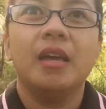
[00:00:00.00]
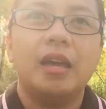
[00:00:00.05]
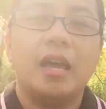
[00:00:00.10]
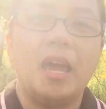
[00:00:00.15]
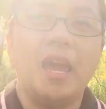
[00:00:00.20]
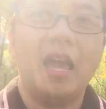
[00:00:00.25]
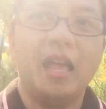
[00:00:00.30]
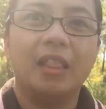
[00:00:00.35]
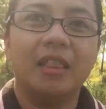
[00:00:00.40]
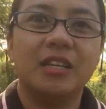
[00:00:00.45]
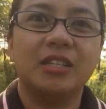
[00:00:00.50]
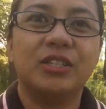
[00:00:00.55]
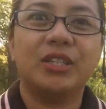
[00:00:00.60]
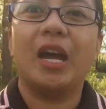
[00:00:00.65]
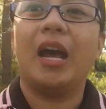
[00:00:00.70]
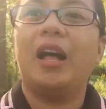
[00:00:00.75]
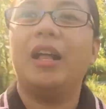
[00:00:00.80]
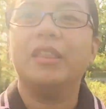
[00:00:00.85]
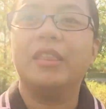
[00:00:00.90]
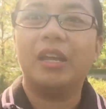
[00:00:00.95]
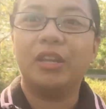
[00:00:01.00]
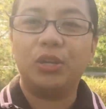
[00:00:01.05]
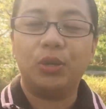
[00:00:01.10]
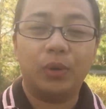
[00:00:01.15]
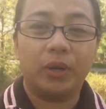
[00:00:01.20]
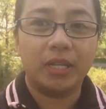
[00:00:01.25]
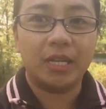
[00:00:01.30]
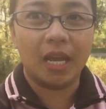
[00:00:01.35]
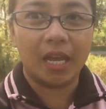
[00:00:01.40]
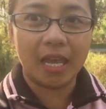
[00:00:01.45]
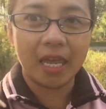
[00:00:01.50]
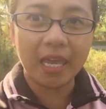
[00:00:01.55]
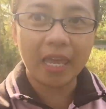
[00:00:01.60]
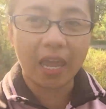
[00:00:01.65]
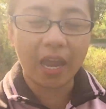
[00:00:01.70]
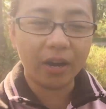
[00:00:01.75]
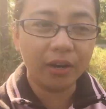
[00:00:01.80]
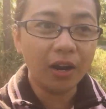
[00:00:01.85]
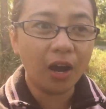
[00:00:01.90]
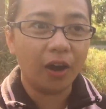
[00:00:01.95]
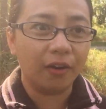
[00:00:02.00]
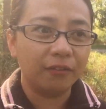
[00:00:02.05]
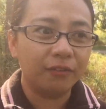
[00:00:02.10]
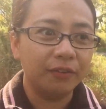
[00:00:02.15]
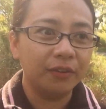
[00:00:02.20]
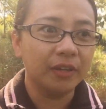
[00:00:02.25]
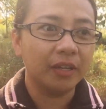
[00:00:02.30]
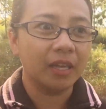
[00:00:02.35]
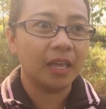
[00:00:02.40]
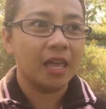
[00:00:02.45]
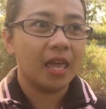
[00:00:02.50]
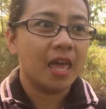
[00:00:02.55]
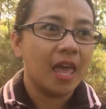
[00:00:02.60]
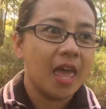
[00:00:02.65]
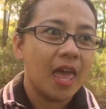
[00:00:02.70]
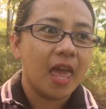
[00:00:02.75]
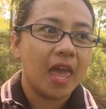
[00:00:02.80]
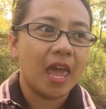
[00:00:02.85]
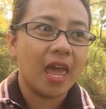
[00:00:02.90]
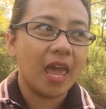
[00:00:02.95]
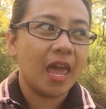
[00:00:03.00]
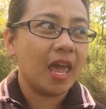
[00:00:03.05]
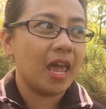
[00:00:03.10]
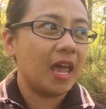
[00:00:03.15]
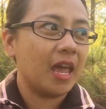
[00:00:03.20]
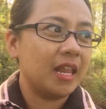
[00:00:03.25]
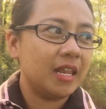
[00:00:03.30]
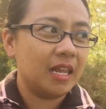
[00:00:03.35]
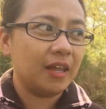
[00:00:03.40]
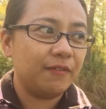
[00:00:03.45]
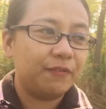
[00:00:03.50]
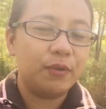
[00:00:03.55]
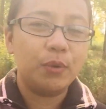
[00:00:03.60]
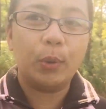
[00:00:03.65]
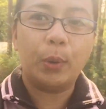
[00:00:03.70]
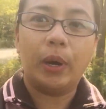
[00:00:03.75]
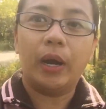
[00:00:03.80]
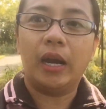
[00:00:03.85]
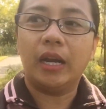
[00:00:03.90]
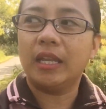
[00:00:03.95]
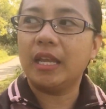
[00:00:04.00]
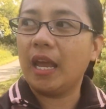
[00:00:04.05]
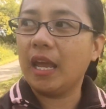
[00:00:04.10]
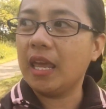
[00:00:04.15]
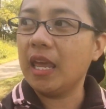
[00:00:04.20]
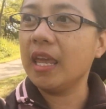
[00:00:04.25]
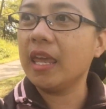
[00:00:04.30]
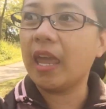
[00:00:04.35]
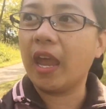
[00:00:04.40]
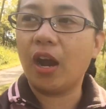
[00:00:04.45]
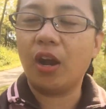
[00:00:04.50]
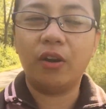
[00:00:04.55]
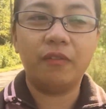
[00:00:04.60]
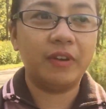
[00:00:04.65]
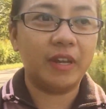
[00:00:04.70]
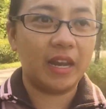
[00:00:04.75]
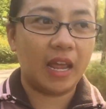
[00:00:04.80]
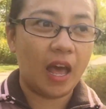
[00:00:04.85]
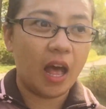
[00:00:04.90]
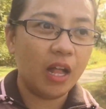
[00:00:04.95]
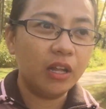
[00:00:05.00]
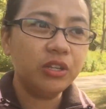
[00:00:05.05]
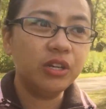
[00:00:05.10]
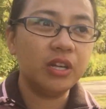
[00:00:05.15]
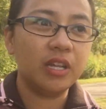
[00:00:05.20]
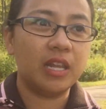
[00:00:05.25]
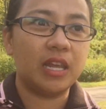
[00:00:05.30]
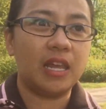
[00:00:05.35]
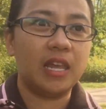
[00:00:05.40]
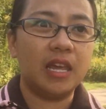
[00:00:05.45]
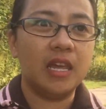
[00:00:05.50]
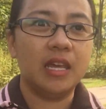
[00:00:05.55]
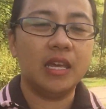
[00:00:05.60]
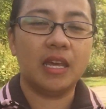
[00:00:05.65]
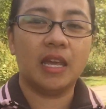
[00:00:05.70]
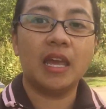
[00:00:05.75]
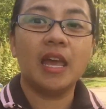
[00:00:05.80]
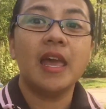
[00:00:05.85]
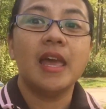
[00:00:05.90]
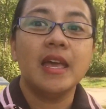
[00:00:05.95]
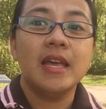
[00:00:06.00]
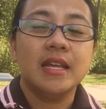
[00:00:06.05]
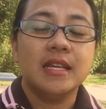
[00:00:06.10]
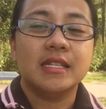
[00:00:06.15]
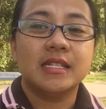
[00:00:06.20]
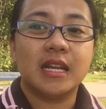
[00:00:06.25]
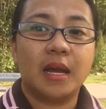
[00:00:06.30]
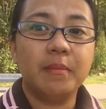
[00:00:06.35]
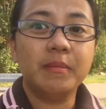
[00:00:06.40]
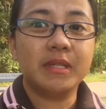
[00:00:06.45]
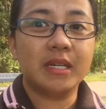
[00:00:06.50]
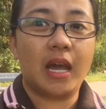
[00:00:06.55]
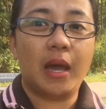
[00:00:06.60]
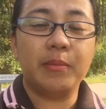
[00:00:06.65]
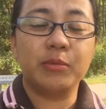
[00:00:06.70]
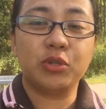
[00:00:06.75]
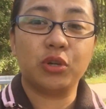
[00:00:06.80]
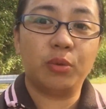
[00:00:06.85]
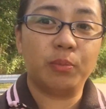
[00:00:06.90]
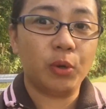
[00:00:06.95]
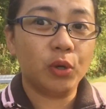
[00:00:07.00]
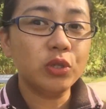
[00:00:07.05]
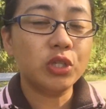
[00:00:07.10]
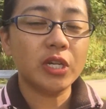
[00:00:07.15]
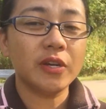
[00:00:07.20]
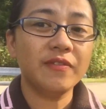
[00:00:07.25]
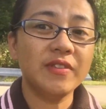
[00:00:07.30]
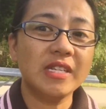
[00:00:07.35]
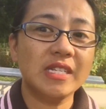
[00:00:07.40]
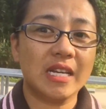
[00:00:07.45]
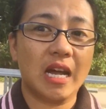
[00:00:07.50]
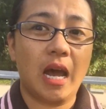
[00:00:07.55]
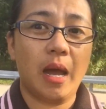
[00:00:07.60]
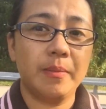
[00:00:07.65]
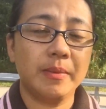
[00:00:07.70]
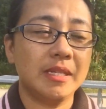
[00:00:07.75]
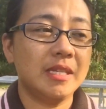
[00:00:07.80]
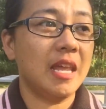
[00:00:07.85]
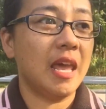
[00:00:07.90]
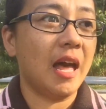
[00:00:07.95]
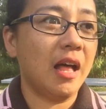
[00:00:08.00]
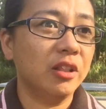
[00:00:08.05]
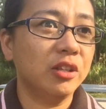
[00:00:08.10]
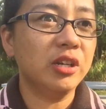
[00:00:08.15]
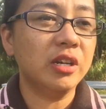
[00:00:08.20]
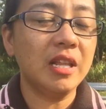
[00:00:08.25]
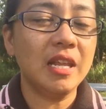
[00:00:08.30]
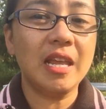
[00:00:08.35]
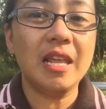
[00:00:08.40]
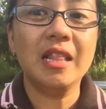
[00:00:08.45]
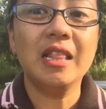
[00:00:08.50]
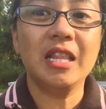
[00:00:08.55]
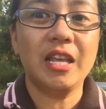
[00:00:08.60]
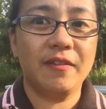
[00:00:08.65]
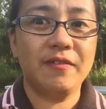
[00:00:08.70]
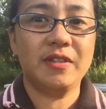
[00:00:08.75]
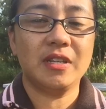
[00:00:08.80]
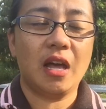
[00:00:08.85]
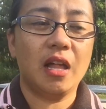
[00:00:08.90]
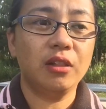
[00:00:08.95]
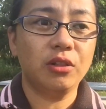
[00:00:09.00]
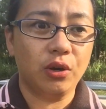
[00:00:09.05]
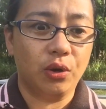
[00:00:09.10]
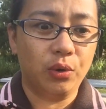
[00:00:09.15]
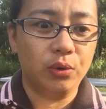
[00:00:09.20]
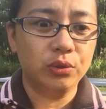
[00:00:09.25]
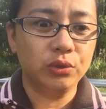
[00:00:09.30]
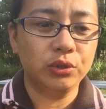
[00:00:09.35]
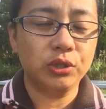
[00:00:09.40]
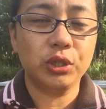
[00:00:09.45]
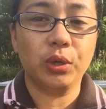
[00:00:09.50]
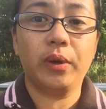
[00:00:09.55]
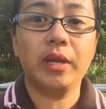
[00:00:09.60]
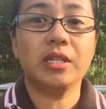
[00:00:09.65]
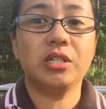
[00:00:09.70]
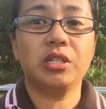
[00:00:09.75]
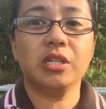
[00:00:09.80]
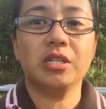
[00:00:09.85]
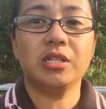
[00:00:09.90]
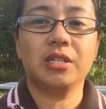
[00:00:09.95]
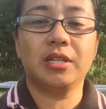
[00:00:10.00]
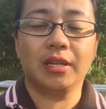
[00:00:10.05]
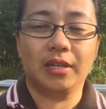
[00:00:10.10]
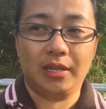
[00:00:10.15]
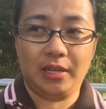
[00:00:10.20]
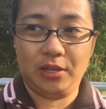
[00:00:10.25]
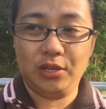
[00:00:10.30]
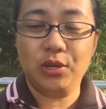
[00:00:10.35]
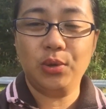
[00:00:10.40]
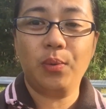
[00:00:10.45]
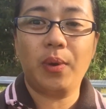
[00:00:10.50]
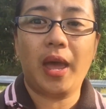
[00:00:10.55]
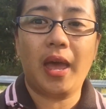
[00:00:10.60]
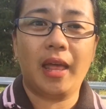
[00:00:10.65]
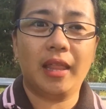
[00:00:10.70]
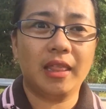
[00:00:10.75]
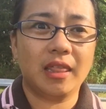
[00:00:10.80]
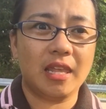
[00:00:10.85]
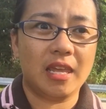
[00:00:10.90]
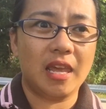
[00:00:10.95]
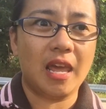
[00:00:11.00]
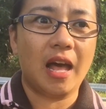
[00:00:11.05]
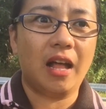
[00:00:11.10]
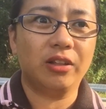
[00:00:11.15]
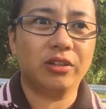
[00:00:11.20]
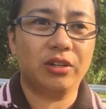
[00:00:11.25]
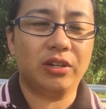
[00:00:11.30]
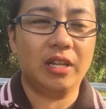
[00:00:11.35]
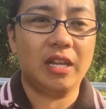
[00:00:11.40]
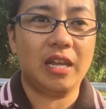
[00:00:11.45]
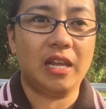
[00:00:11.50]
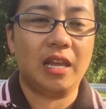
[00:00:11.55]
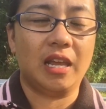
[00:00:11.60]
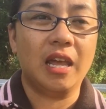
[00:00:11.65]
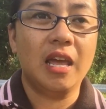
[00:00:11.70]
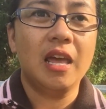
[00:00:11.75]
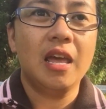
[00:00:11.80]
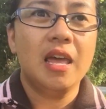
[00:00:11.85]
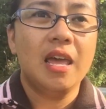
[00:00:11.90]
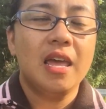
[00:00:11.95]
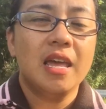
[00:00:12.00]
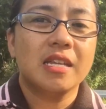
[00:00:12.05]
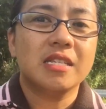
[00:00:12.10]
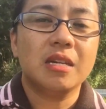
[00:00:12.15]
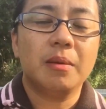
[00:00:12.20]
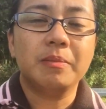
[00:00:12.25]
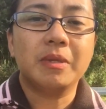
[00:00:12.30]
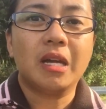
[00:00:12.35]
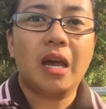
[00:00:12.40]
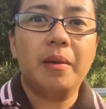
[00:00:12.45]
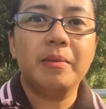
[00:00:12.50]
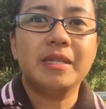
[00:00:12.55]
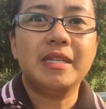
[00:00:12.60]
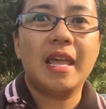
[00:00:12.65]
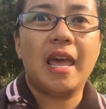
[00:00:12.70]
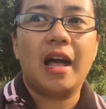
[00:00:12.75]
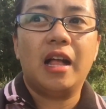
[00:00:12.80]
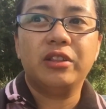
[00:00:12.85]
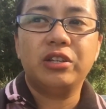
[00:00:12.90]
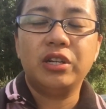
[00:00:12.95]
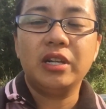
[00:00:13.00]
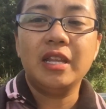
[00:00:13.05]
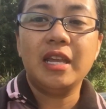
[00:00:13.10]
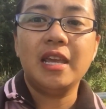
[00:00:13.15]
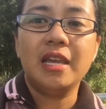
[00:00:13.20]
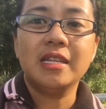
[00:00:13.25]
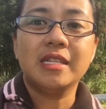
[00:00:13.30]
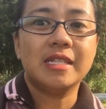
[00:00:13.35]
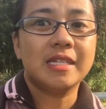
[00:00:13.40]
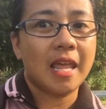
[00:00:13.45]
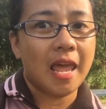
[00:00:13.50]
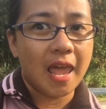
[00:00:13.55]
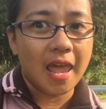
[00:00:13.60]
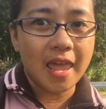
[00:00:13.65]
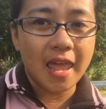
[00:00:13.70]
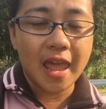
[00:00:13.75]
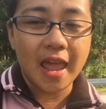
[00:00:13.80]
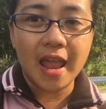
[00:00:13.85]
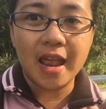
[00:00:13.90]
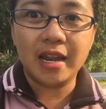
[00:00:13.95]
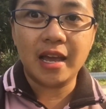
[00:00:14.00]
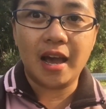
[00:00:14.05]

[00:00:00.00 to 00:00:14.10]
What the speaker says: and the child that you are taking care of. And if you are taking care of an elderly, sometimes or most of the times the elderly lives alone, so it's just you and the elderly. Sometimes the elderly stay in